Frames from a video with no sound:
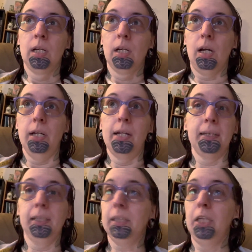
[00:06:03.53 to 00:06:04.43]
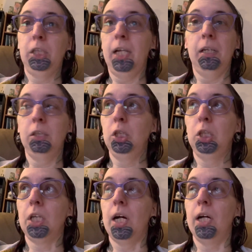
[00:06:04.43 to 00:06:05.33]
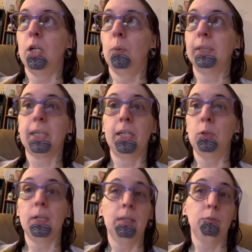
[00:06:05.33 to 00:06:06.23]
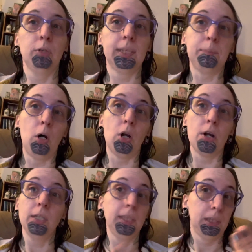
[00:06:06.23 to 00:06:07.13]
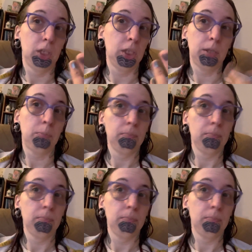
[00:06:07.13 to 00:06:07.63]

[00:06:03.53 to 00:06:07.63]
Nothing's gonna change. No one's gonna do anything for the small artists. Just